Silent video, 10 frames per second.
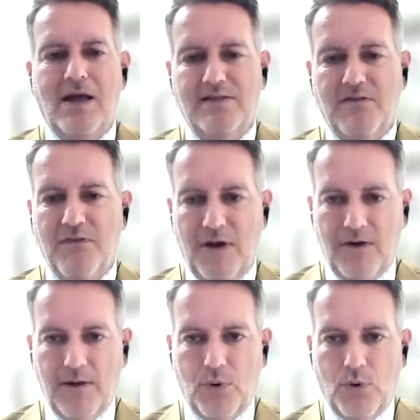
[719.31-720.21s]
is a
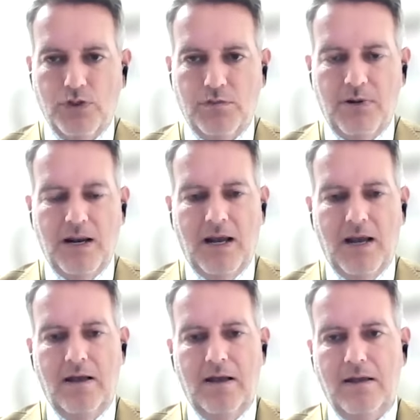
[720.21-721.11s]
very important
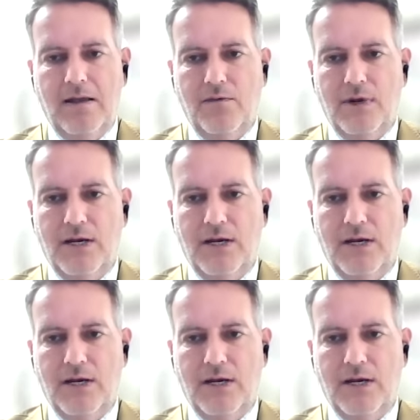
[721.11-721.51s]
player in the